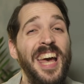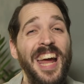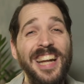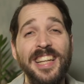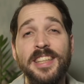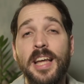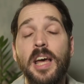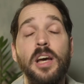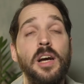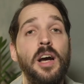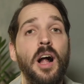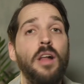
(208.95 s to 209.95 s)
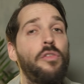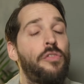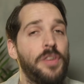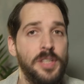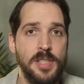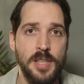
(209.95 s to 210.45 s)
and that
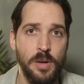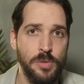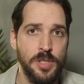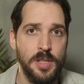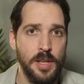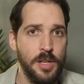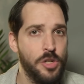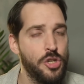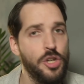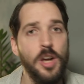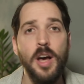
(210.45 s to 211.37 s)
engulfing soundstage.